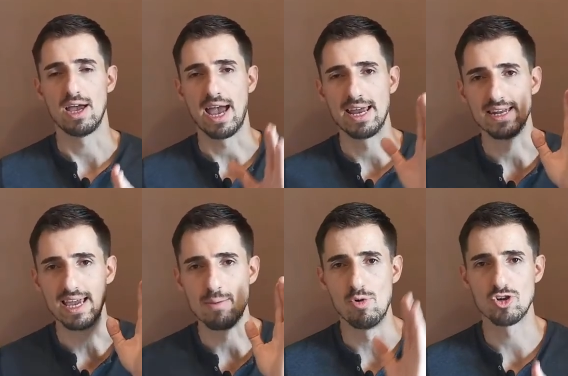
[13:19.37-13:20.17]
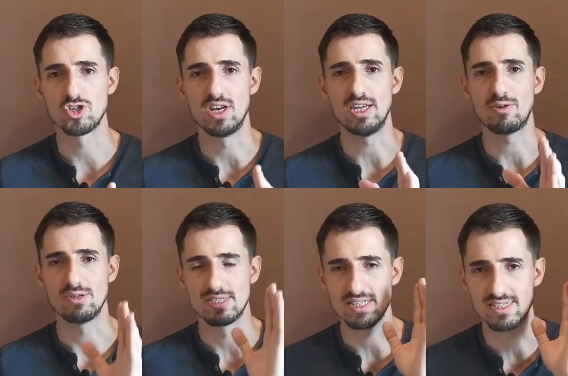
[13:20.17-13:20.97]
and emotionally
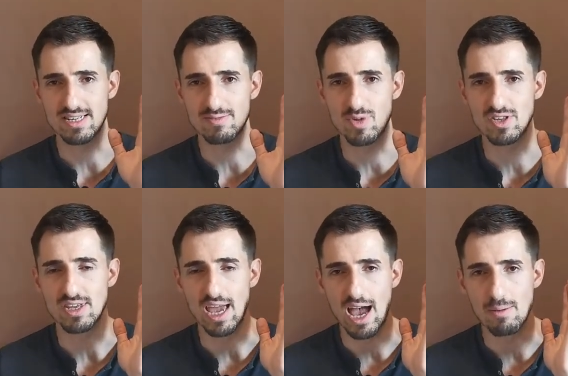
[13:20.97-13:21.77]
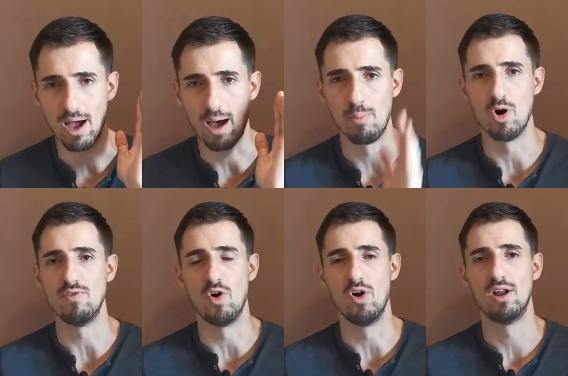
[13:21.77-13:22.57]
resistant, but
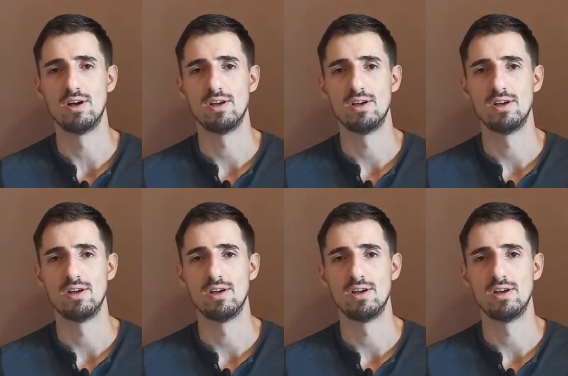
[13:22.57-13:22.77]
above all,